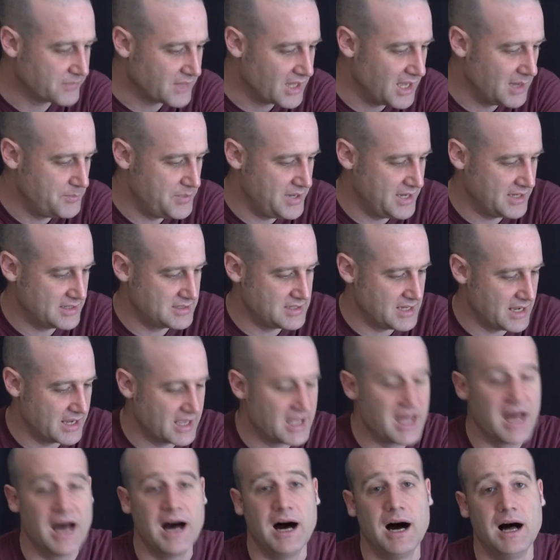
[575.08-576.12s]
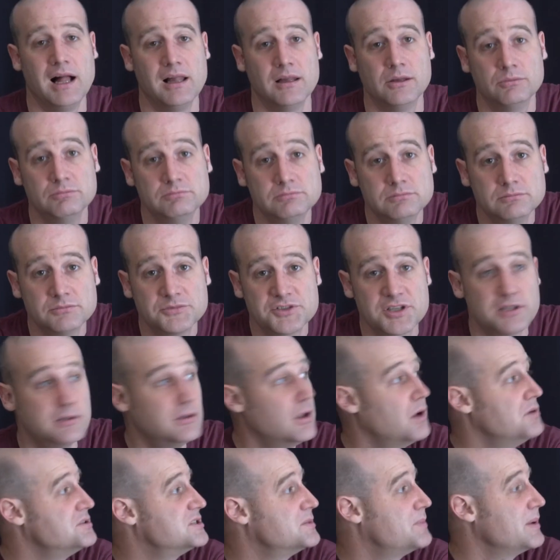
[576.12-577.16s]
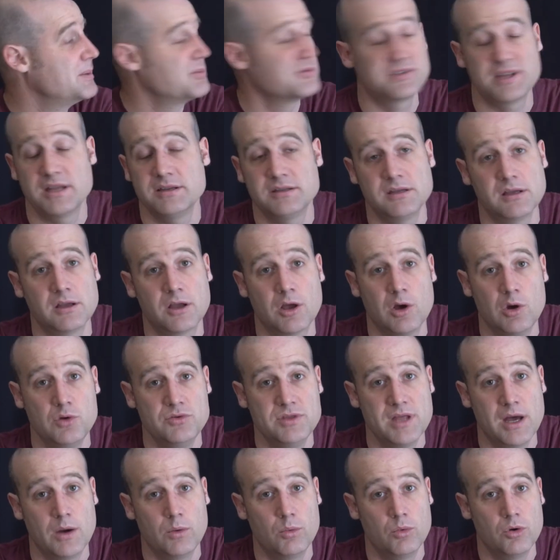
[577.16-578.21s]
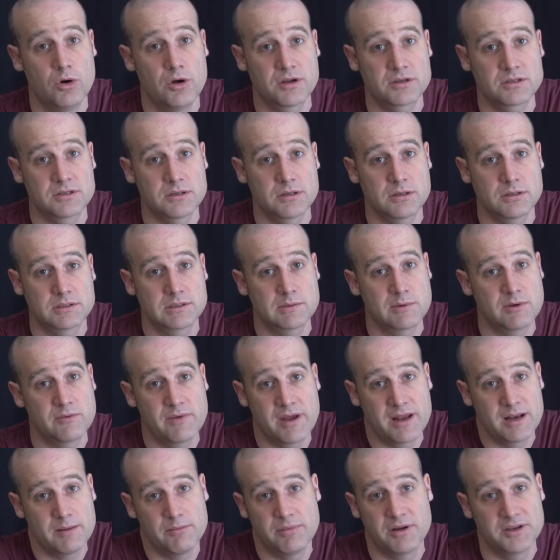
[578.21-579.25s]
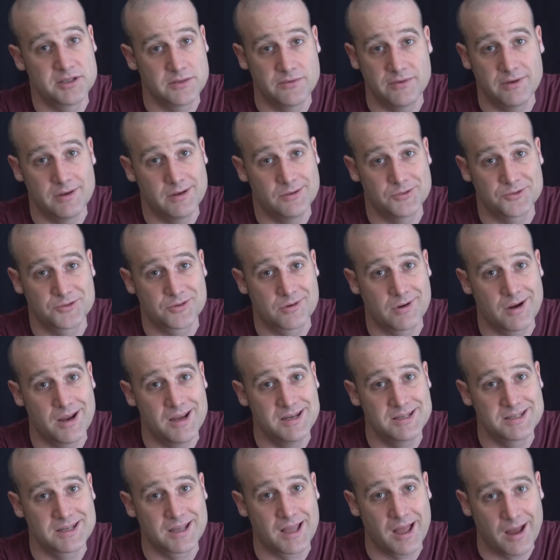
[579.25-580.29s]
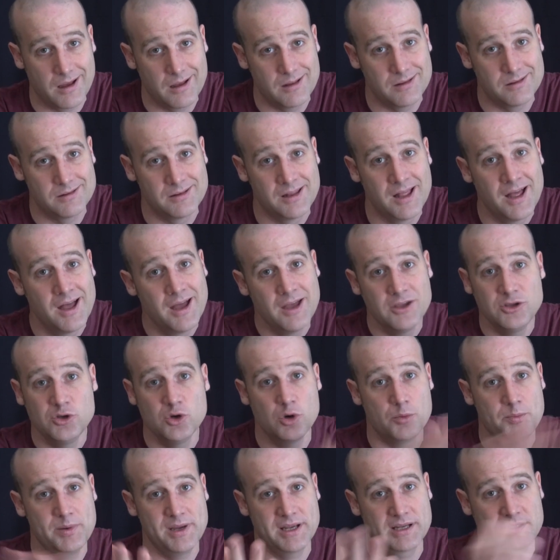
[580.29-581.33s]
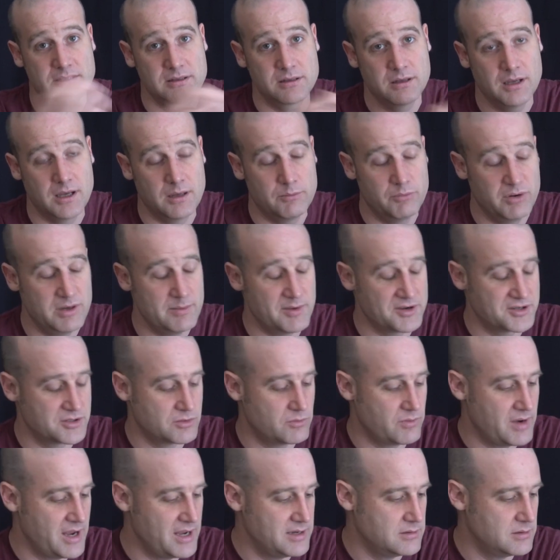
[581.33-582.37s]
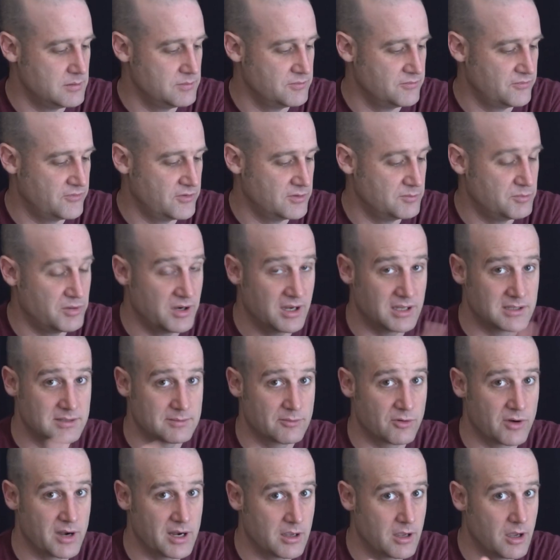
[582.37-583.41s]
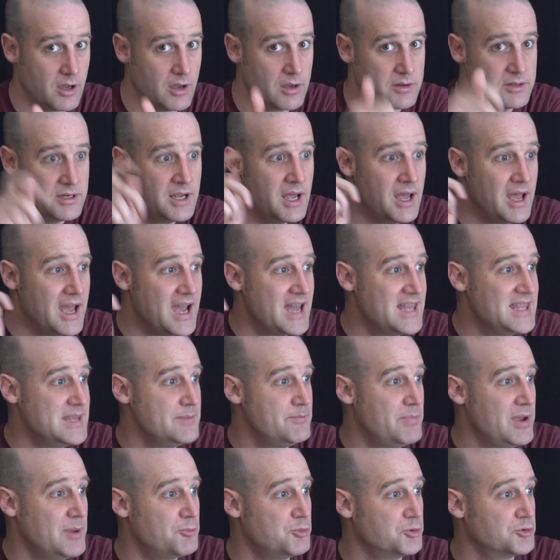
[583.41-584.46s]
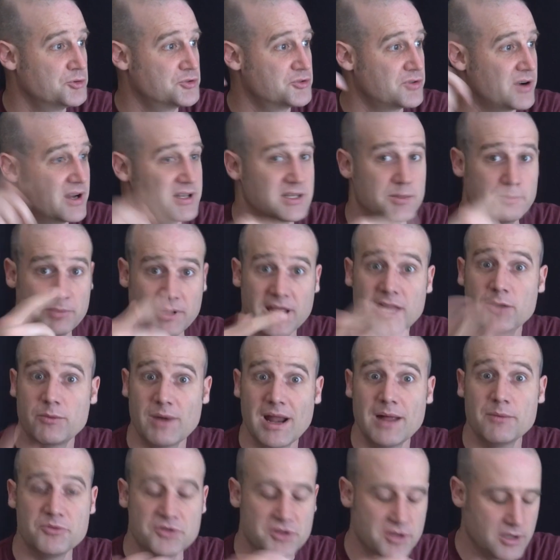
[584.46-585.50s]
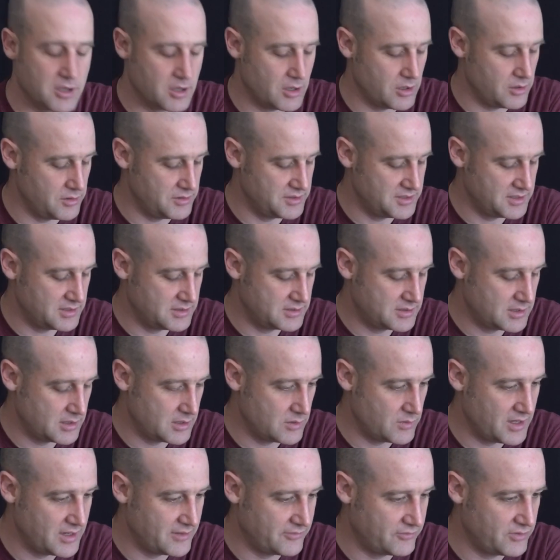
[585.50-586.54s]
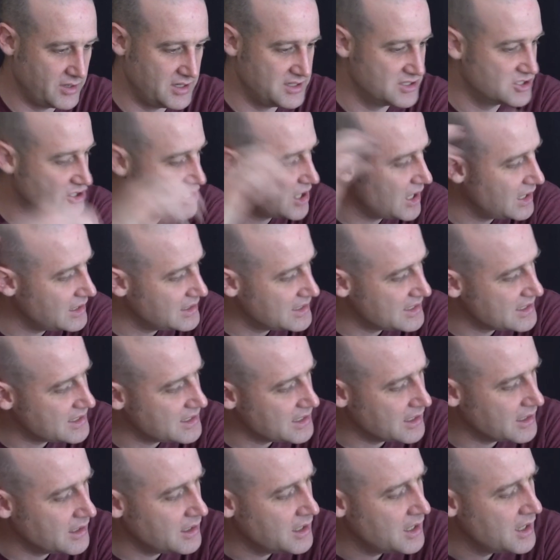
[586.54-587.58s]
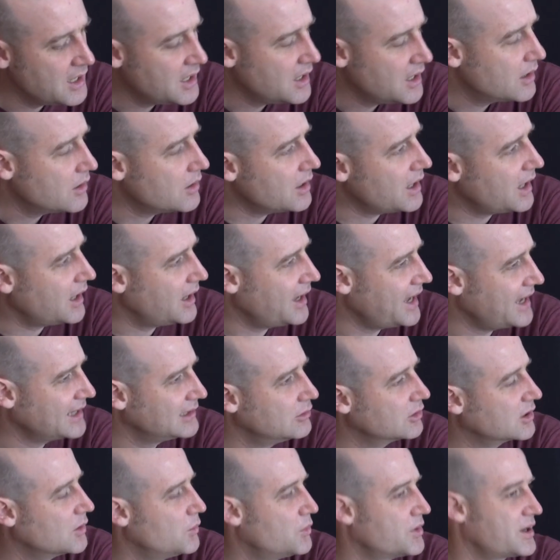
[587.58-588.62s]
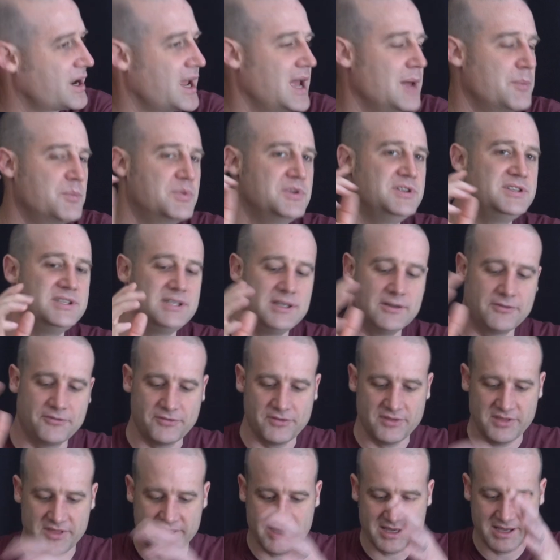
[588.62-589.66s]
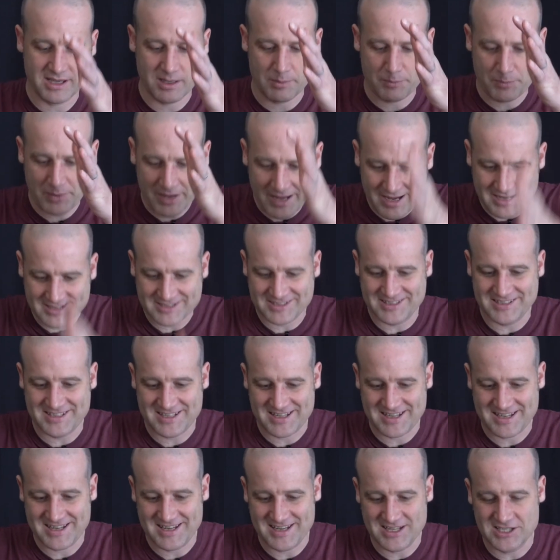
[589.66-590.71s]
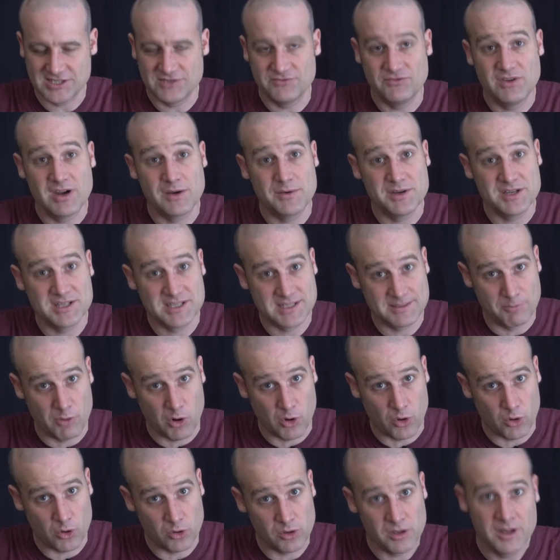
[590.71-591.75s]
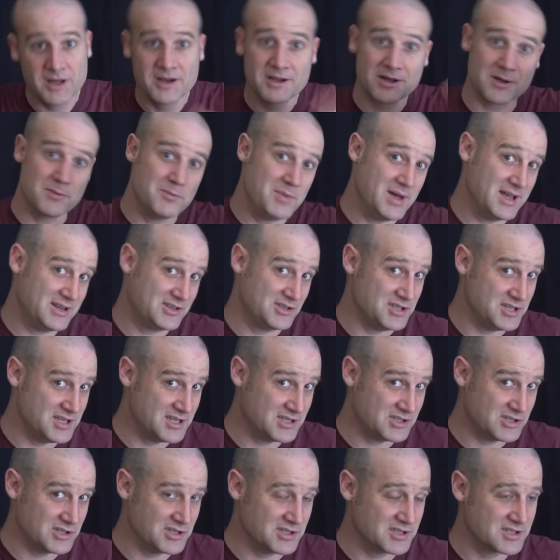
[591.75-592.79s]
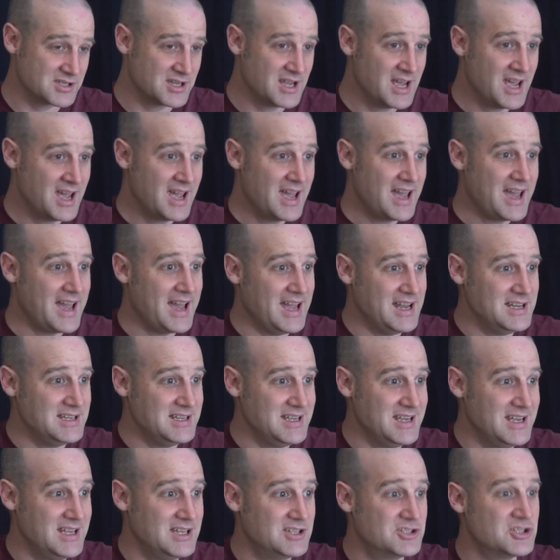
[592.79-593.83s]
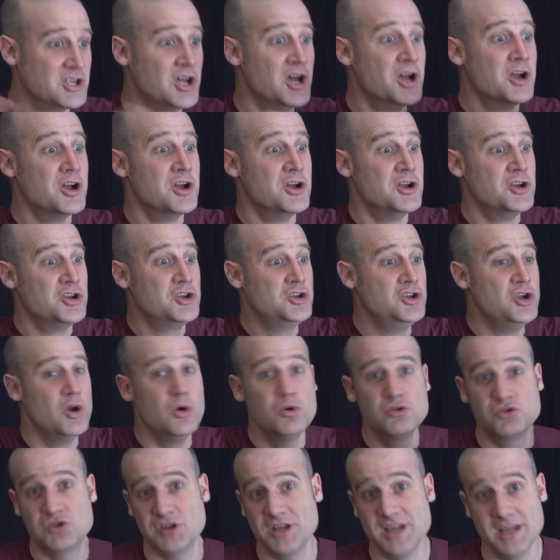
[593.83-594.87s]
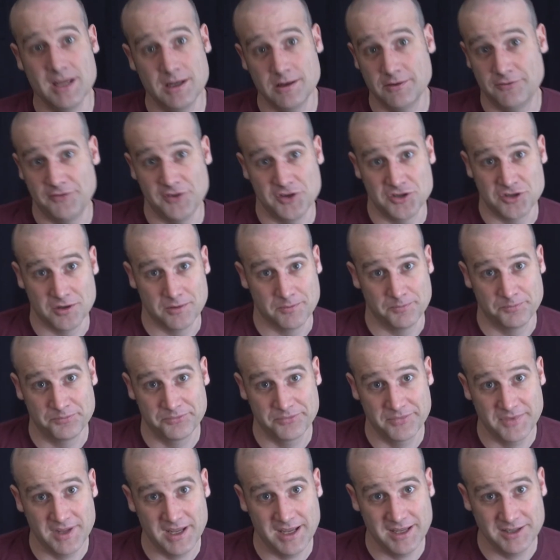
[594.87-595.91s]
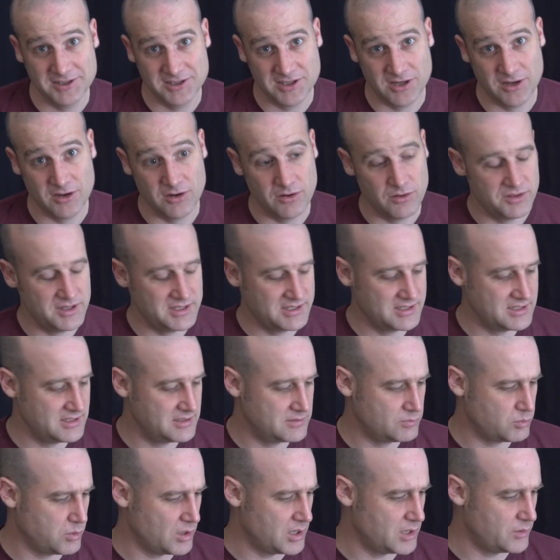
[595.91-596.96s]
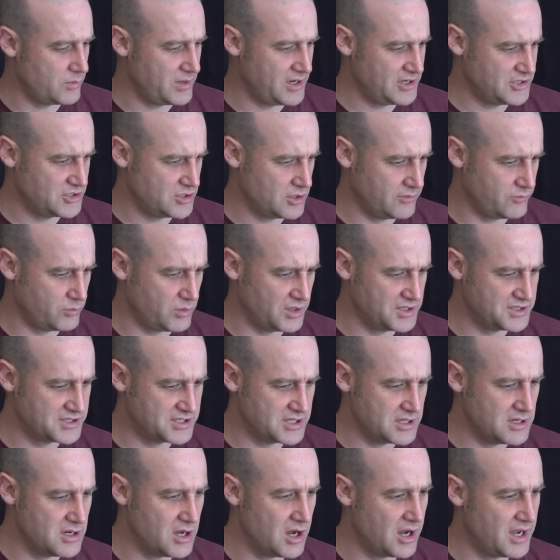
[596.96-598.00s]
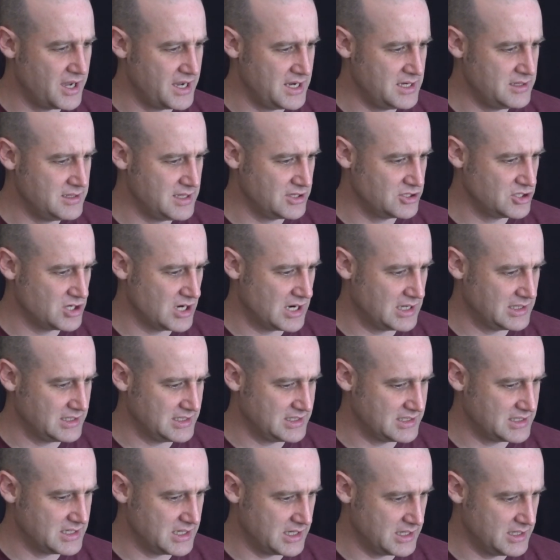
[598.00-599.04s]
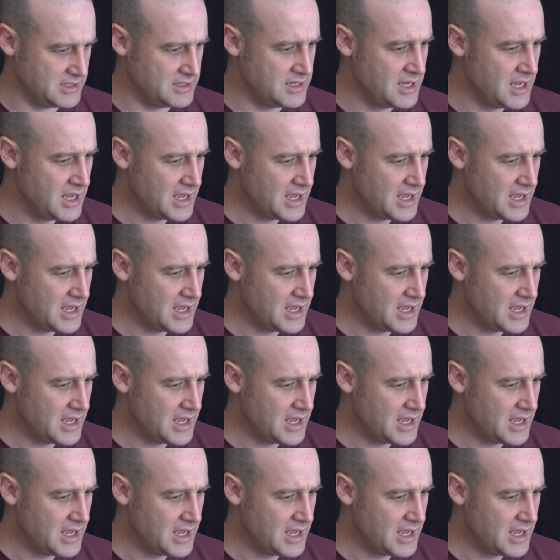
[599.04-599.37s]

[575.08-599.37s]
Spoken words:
I picked Karl. So loads of people sent in code that worked. So we ran a bunch of it and it was great. Karl, you were picked pretty much at random for bringing some great code. And then people tried to play around with the code. So our friend Charlie here, had a look at what happens if the capacity is very small compared to the distance. And it's hugely inefficient And so this is what, a ratio of 1 to 9 that Charlie's done.